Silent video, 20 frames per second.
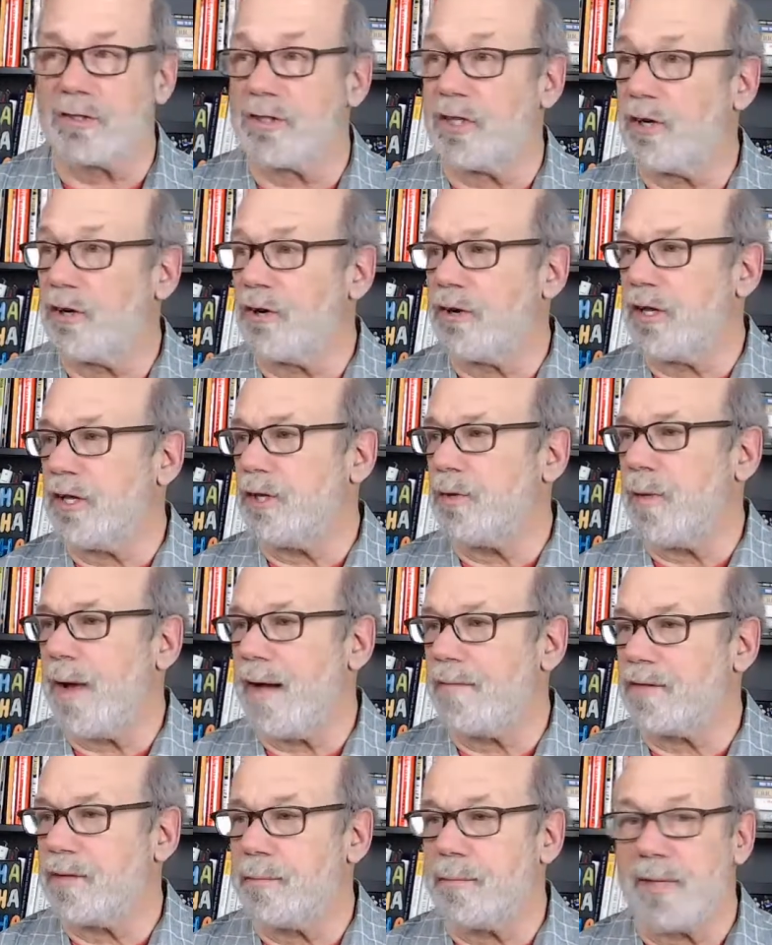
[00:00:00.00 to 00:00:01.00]
To earn it, you
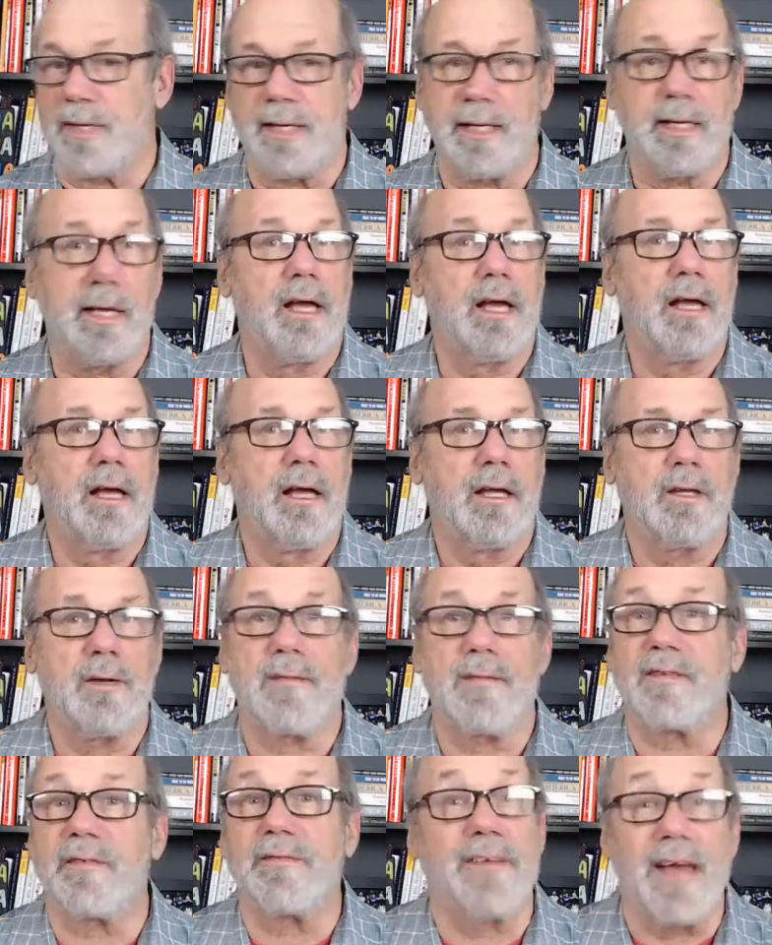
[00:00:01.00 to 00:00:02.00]
have to be, you
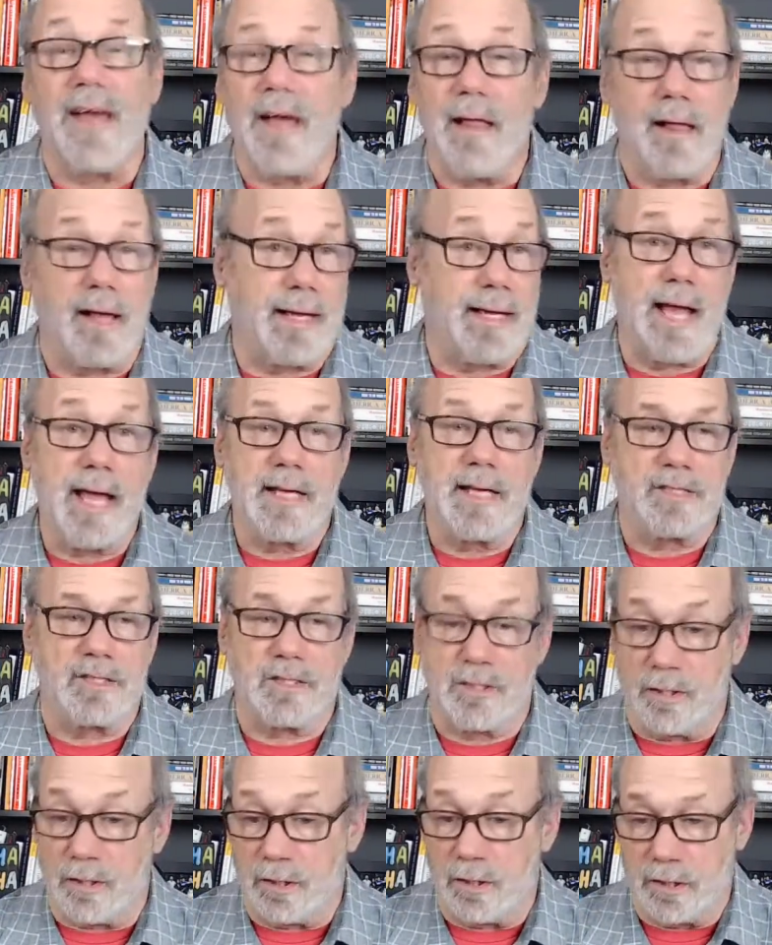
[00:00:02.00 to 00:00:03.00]
have to fail, I guess.
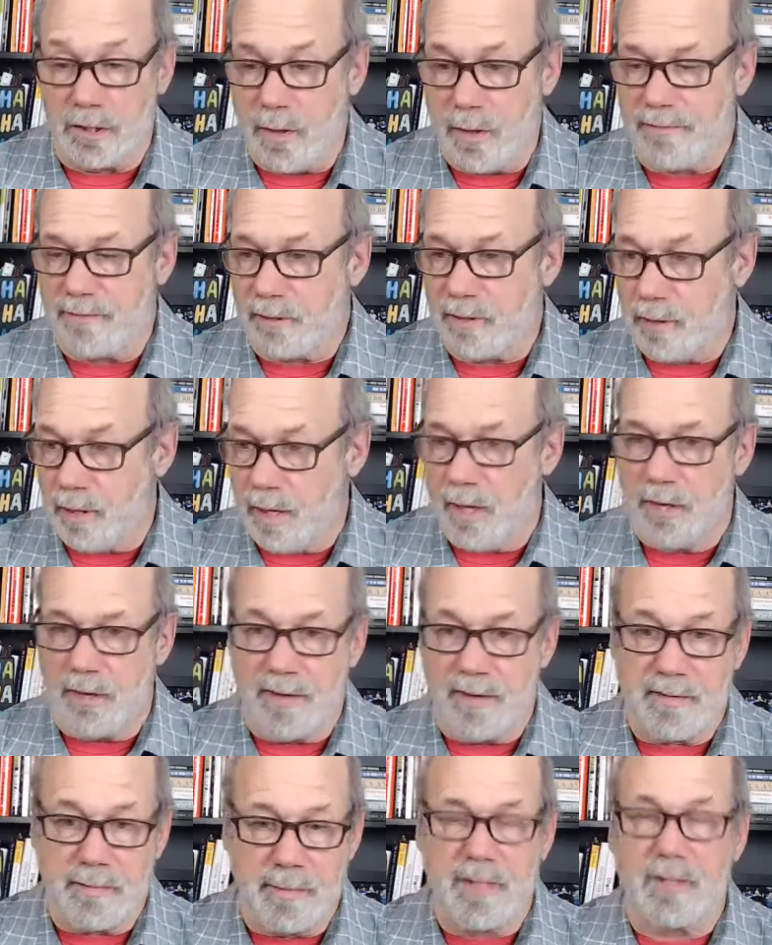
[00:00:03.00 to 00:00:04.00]
To you have to,
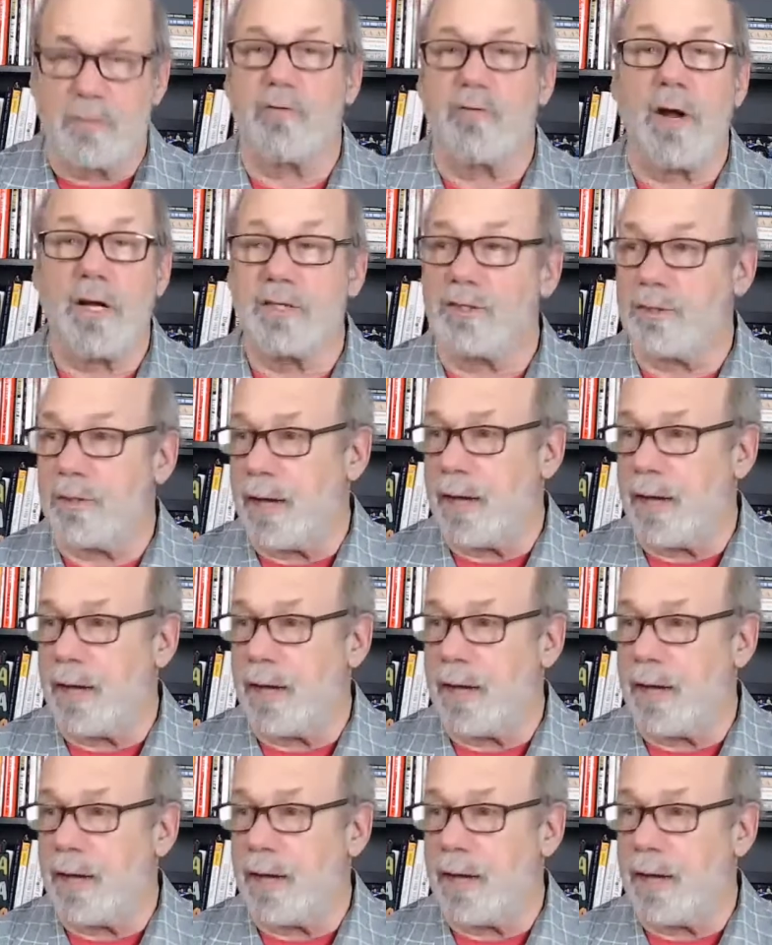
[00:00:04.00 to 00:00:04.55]
you have to be crushed.